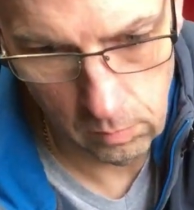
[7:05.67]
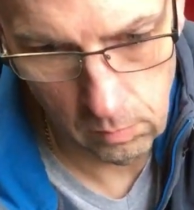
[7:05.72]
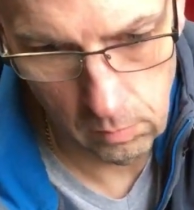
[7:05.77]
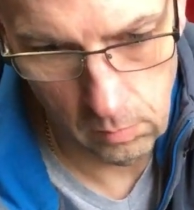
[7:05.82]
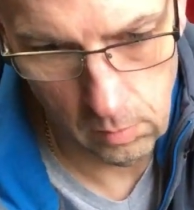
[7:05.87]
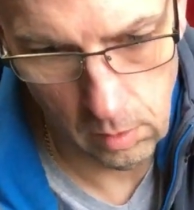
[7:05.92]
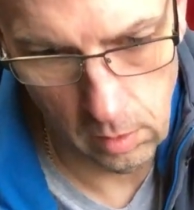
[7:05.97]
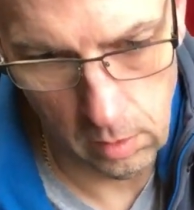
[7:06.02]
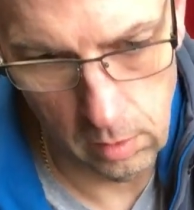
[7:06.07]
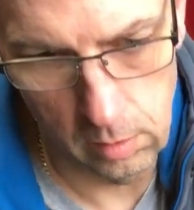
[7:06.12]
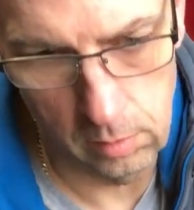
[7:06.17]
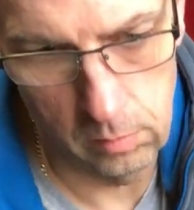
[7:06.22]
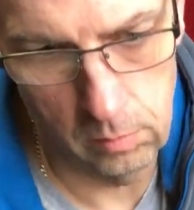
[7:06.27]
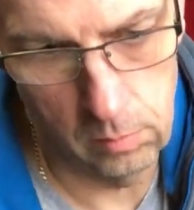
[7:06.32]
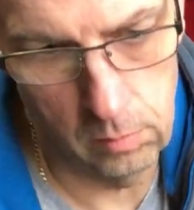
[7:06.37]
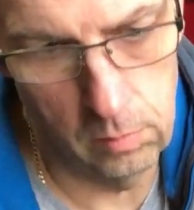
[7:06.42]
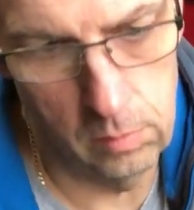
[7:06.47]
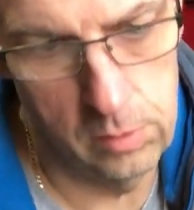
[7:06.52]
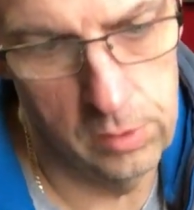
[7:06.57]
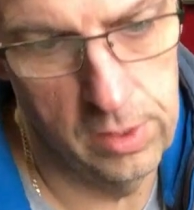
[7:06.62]
Got a
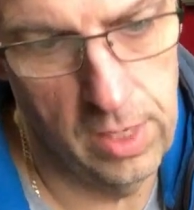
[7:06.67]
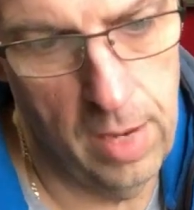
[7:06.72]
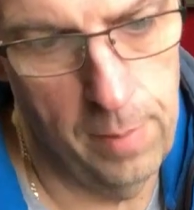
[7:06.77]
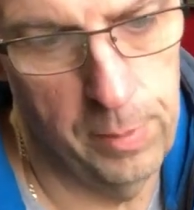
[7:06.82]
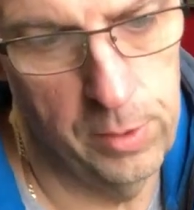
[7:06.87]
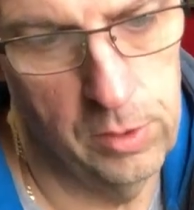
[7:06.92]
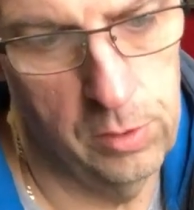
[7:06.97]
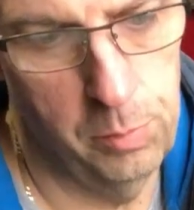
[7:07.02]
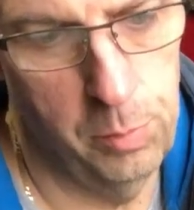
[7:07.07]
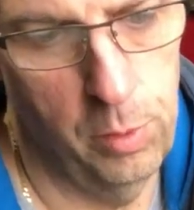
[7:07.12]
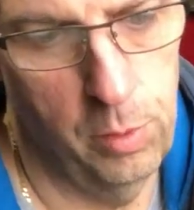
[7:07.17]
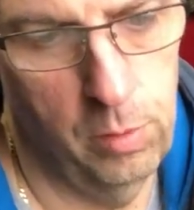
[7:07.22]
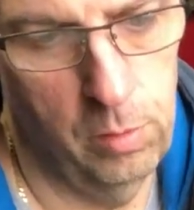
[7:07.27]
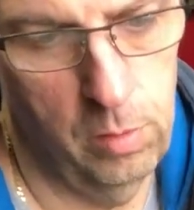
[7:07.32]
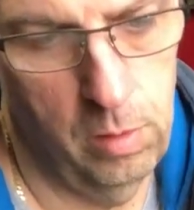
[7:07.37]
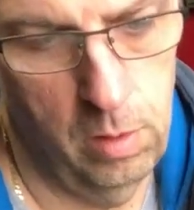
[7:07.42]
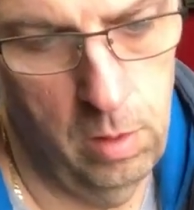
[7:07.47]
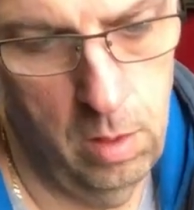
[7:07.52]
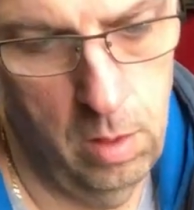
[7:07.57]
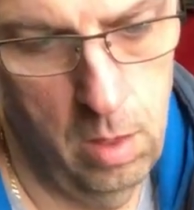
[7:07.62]
salmon spoon.
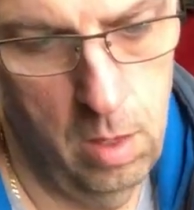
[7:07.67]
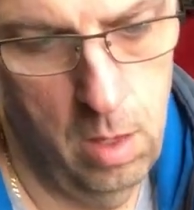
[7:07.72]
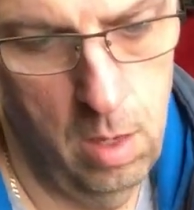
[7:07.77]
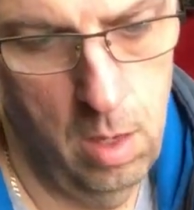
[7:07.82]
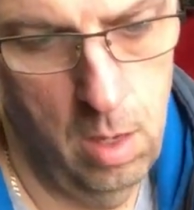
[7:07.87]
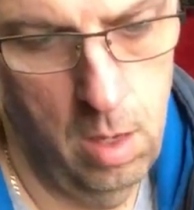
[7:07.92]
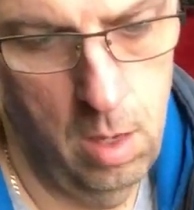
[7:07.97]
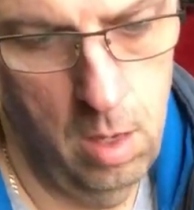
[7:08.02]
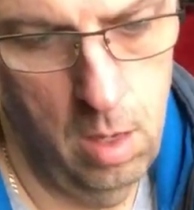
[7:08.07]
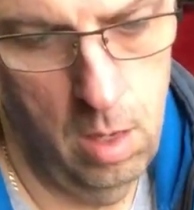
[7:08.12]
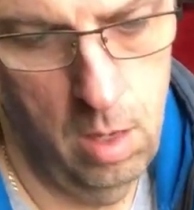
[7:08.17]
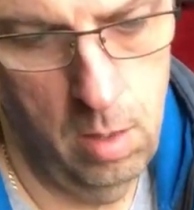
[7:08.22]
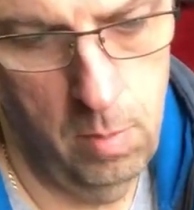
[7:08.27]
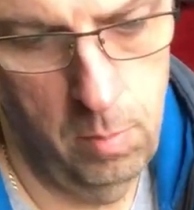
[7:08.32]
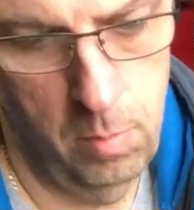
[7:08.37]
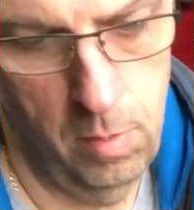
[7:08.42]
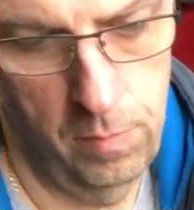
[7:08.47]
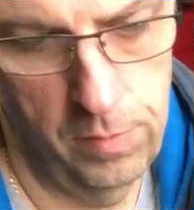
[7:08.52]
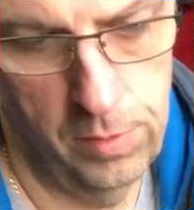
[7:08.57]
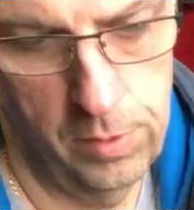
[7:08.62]

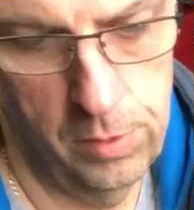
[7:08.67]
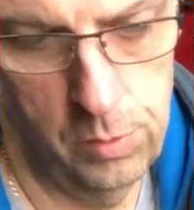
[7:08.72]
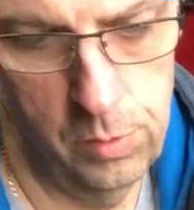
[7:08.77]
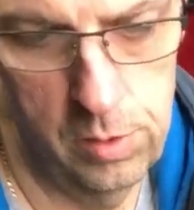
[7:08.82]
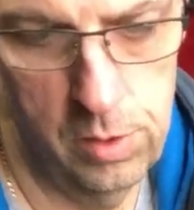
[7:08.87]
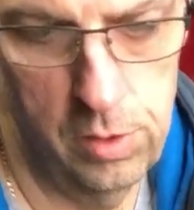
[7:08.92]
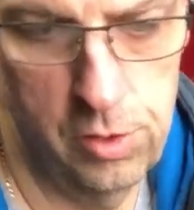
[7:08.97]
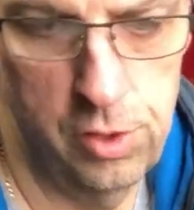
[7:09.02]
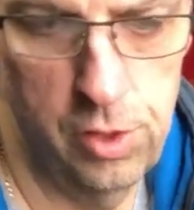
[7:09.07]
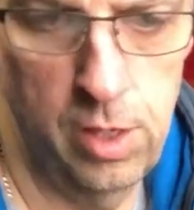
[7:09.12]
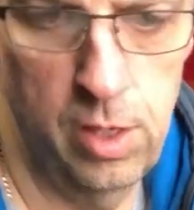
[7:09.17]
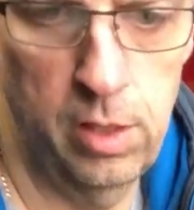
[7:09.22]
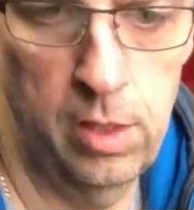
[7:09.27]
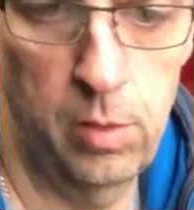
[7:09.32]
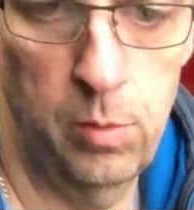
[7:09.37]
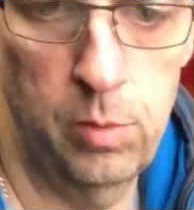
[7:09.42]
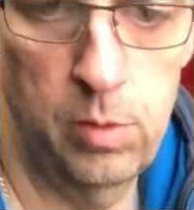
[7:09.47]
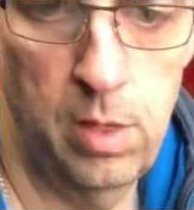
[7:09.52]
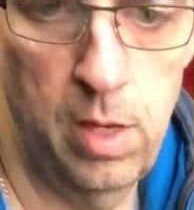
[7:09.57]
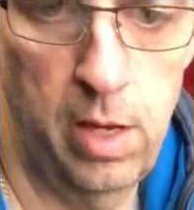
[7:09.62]
If this was a jig, you
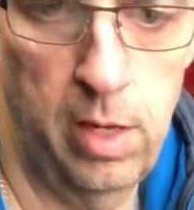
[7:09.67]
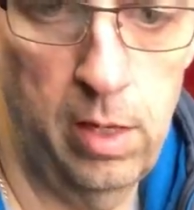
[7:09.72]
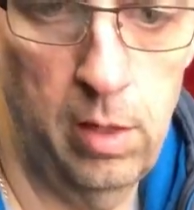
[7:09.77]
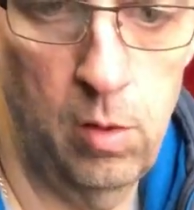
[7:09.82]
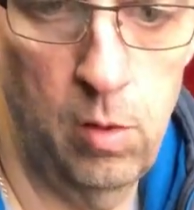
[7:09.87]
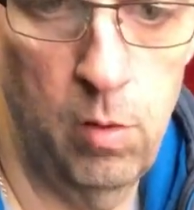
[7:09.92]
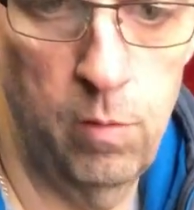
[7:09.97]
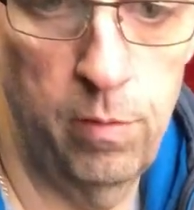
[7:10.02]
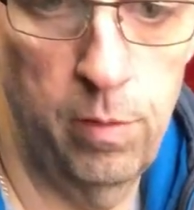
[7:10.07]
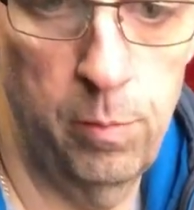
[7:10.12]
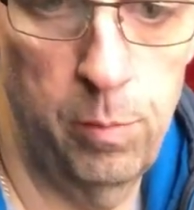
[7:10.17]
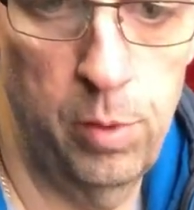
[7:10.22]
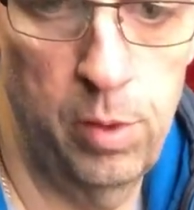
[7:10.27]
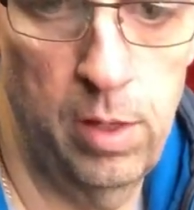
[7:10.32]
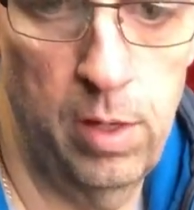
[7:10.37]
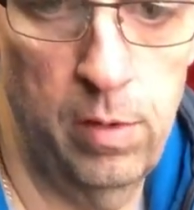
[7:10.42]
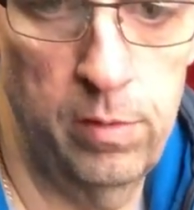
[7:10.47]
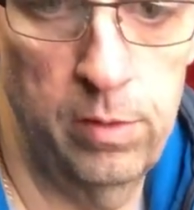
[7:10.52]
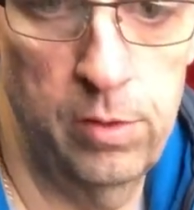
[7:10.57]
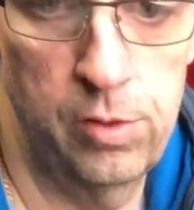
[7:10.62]
would take it over, put it
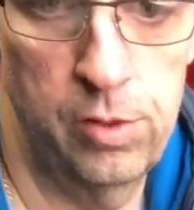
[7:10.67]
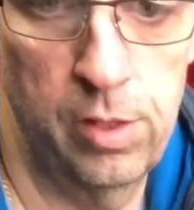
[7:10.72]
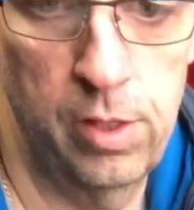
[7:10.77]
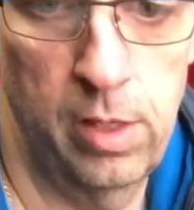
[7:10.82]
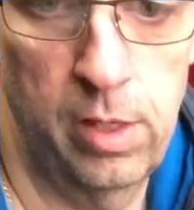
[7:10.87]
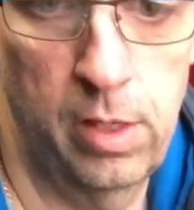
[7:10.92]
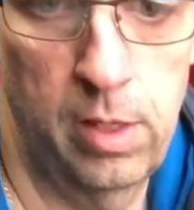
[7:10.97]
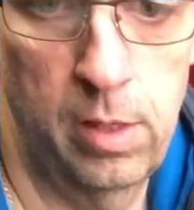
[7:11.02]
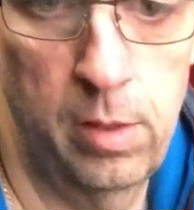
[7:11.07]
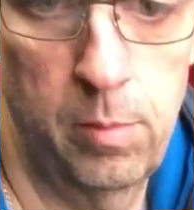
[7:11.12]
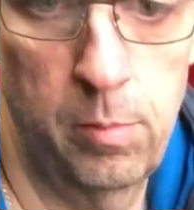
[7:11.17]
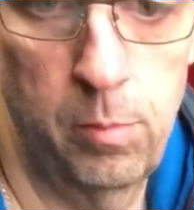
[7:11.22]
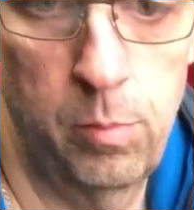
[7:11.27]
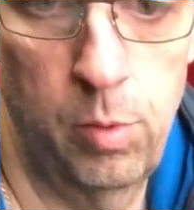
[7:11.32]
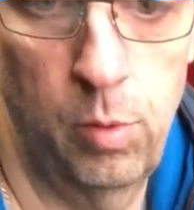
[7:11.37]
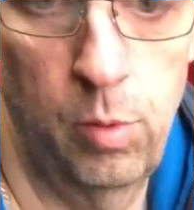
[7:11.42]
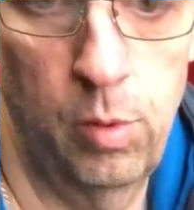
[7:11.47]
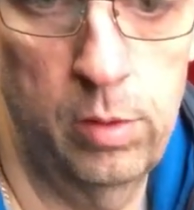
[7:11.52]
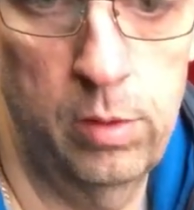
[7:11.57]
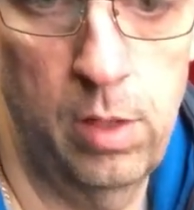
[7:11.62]
on the jig,
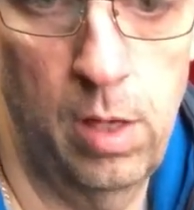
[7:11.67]
pull it